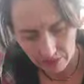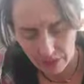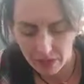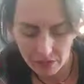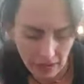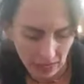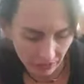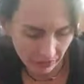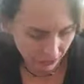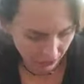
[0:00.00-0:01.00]
You don't
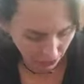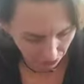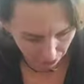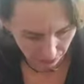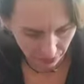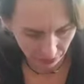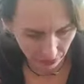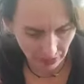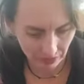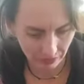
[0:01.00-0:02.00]
have to know. You don't
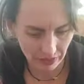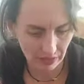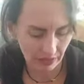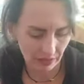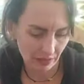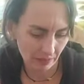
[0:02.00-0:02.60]
have to